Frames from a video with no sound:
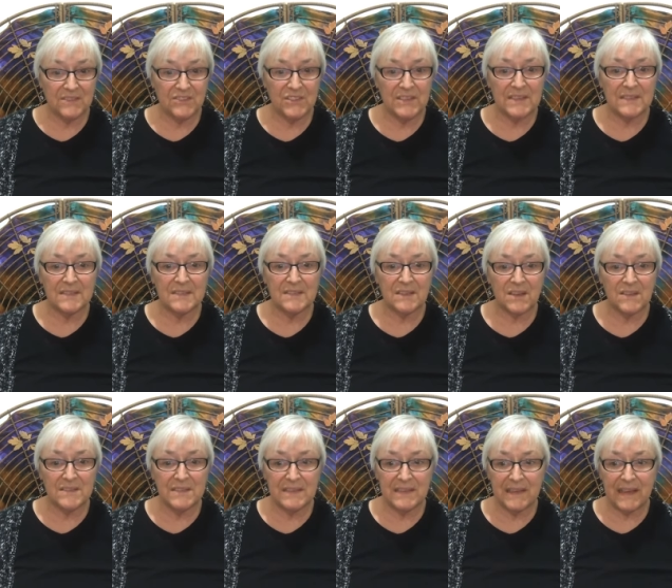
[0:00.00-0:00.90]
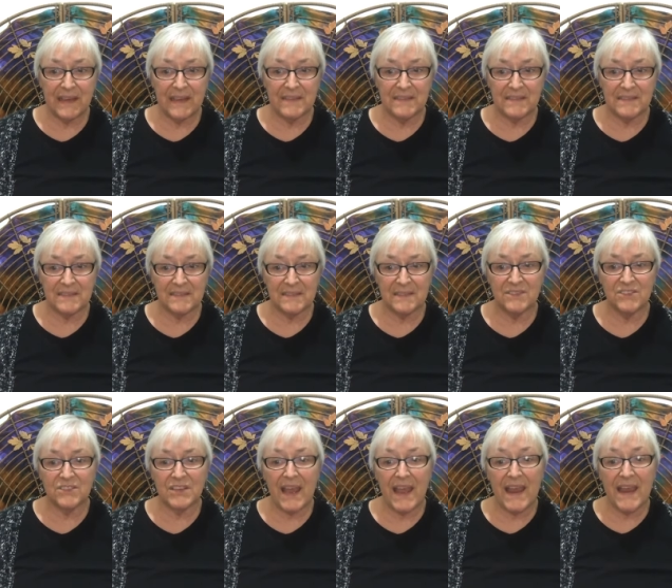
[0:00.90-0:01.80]
She associates the
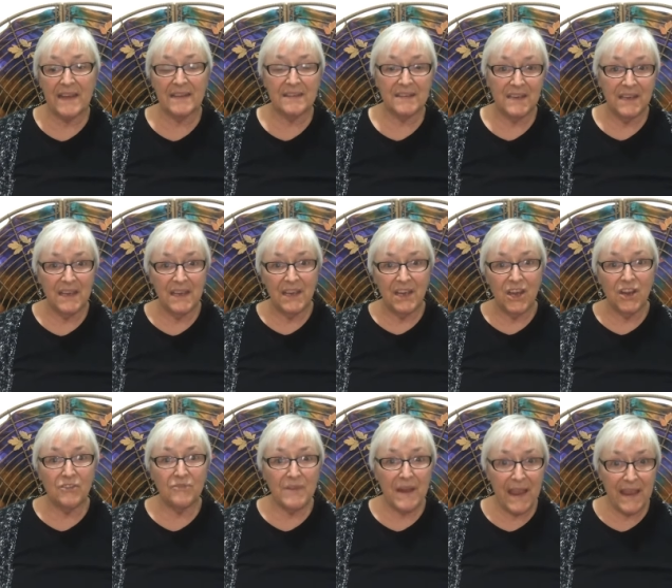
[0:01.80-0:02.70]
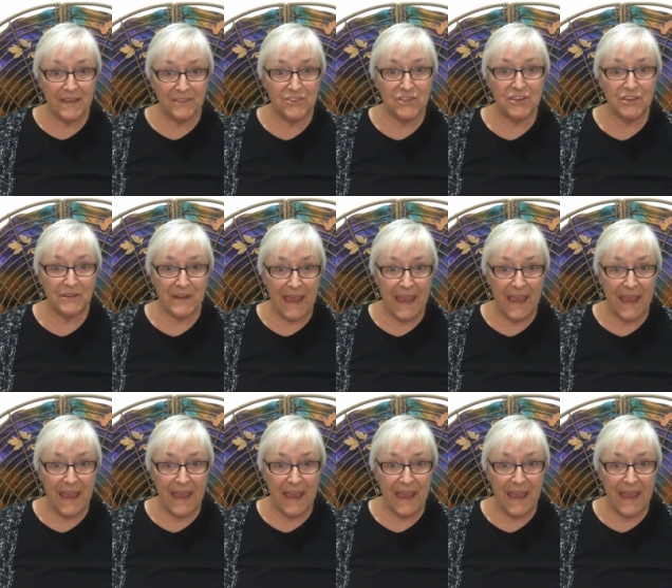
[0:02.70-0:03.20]
chain around her